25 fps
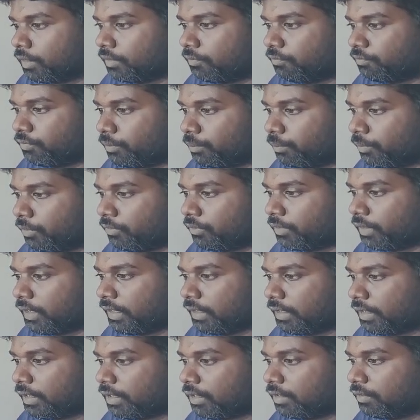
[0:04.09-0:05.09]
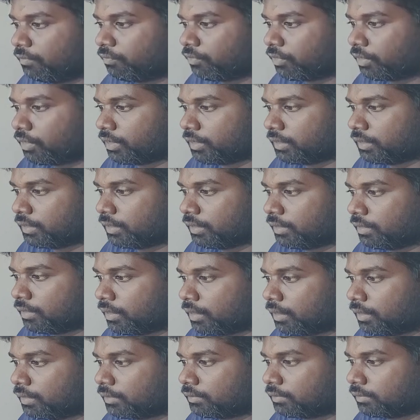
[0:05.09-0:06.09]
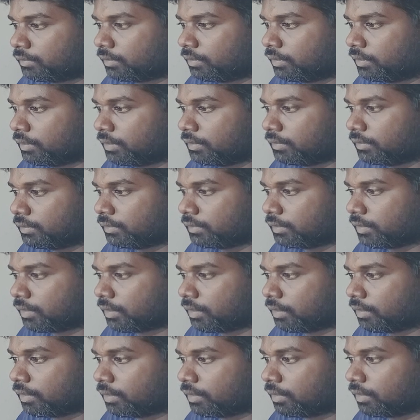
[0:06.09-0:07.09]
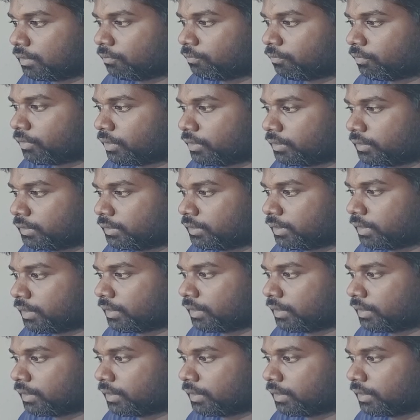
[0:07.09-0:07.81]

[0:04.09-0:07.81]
In February 1943, Gandhi started a fast